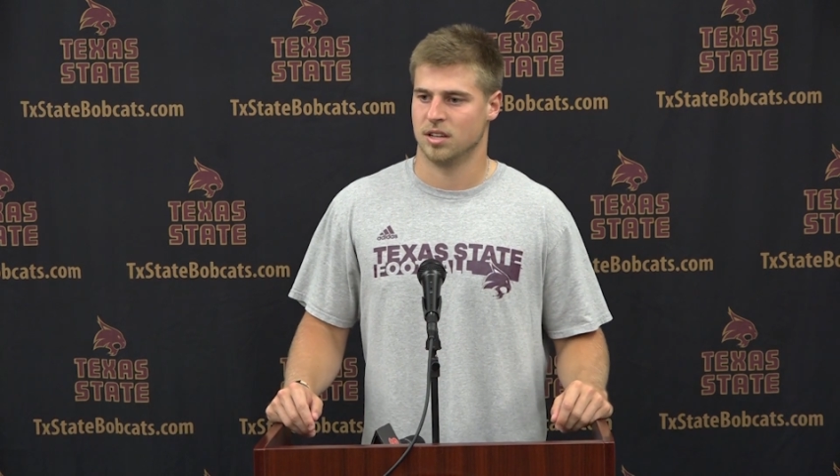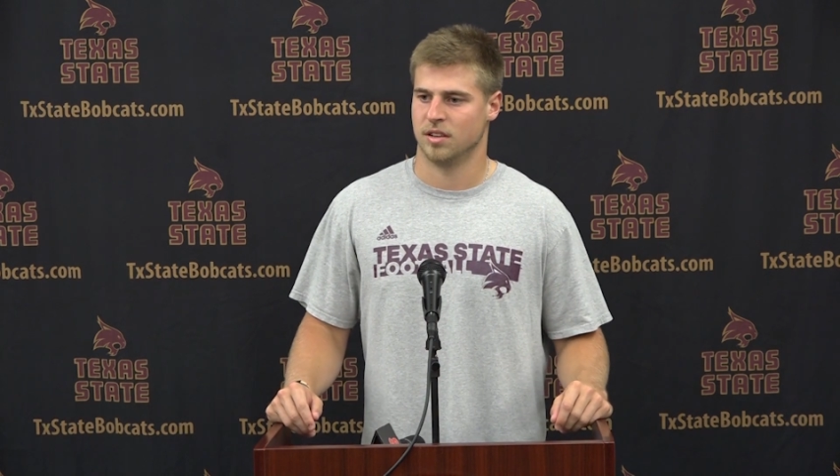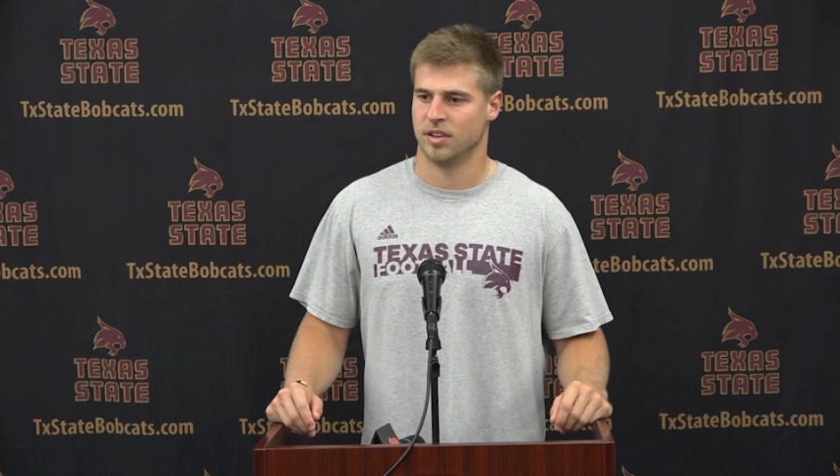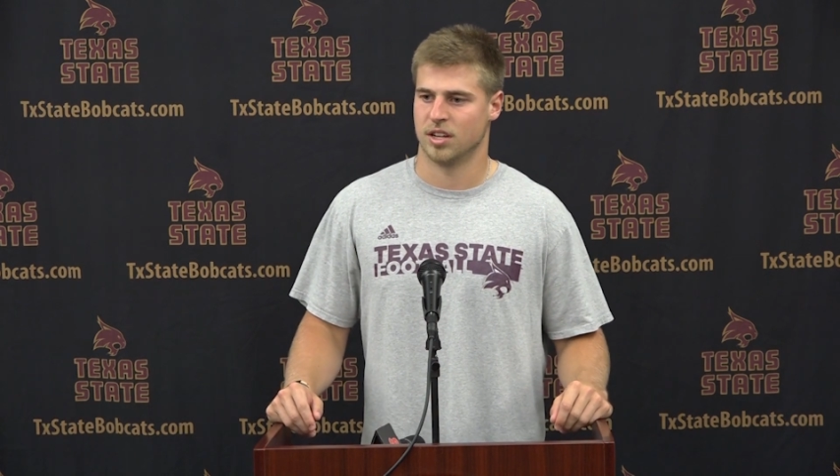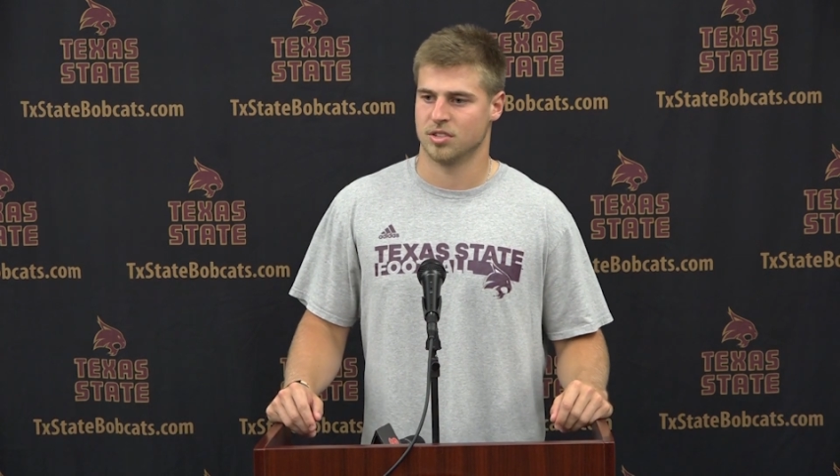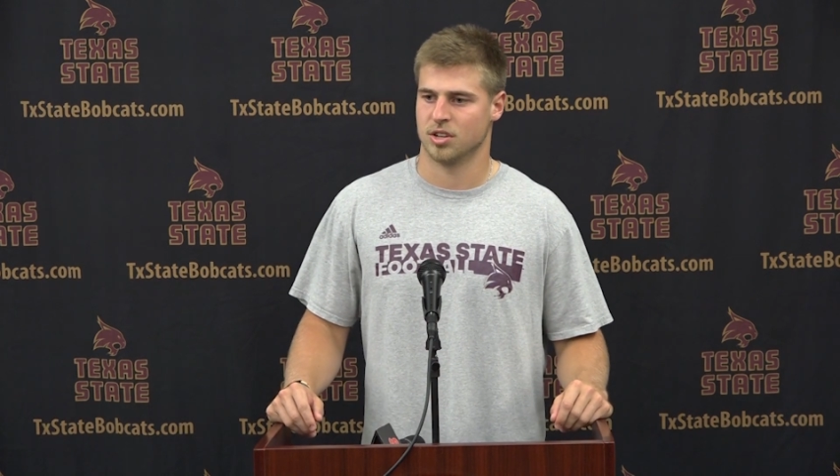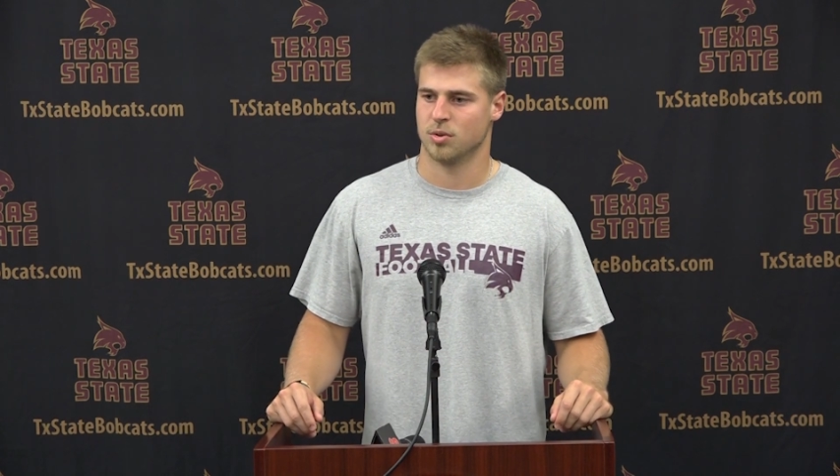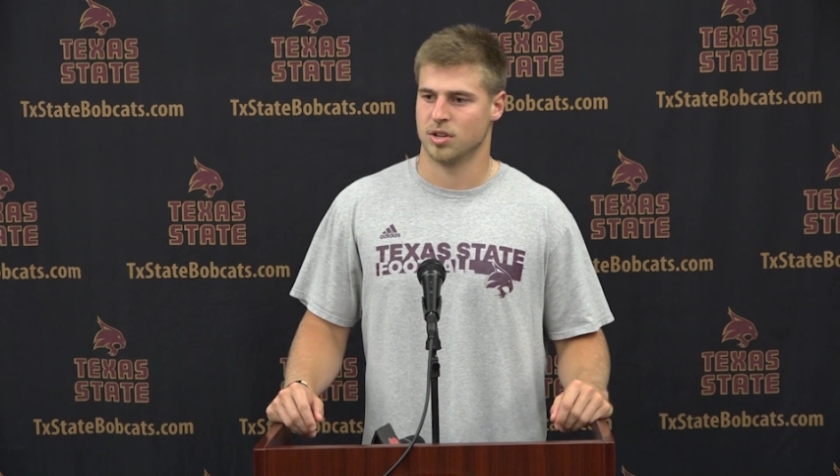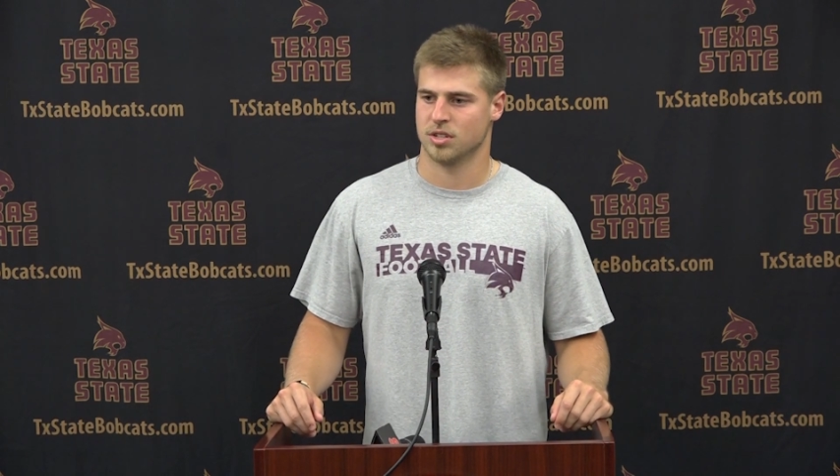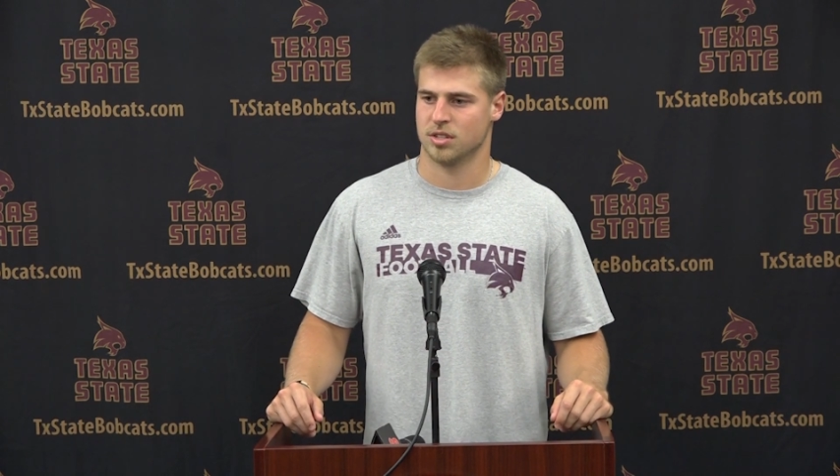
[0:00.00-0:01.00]
If that answer your
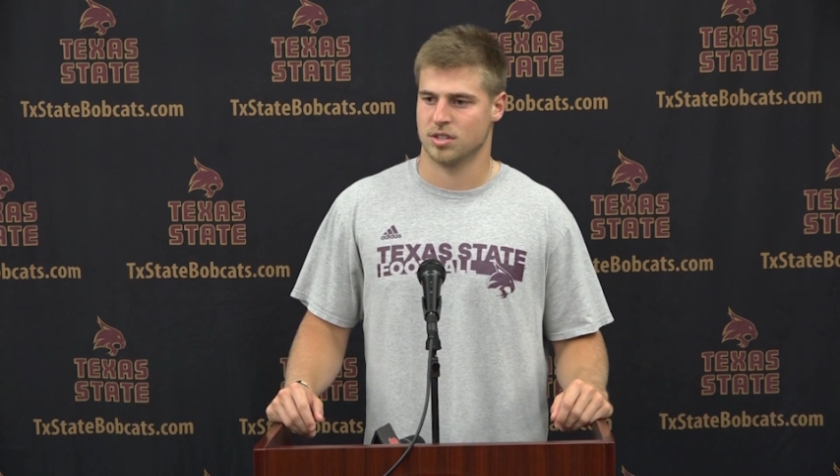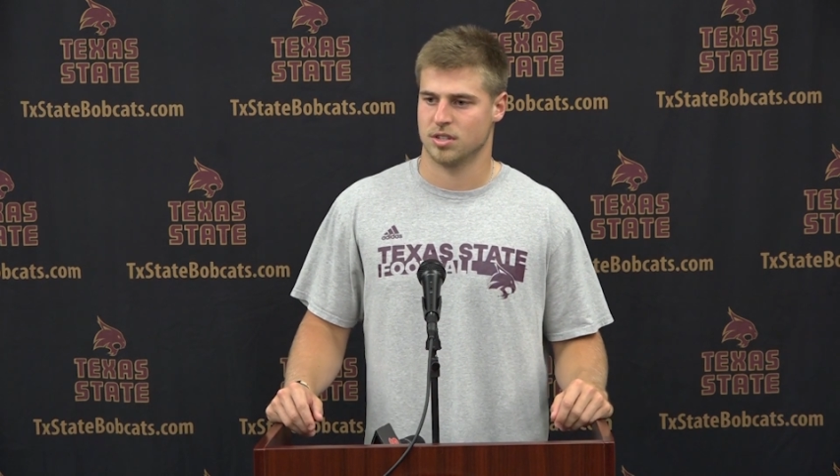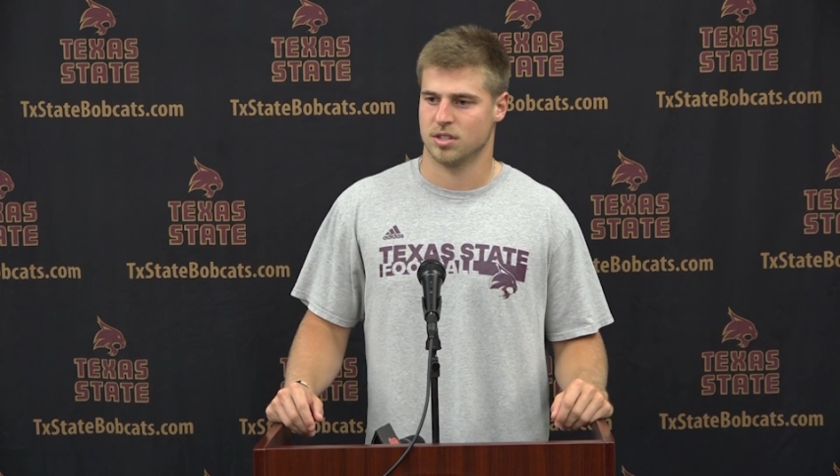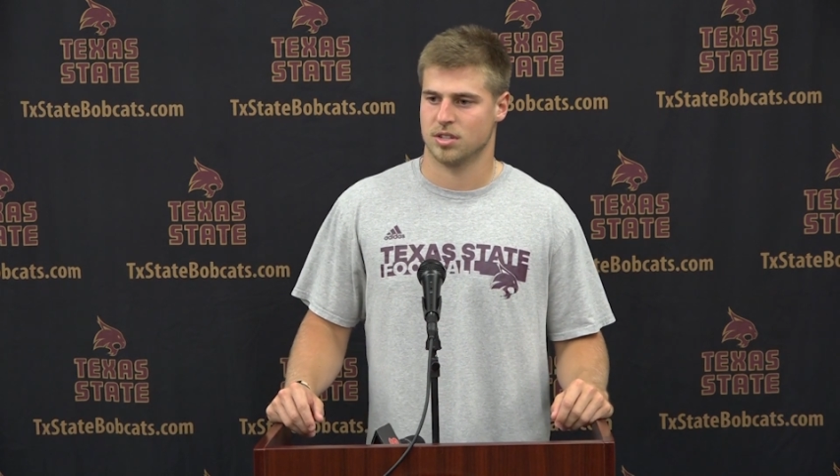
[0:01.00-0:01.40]
question. Yeah.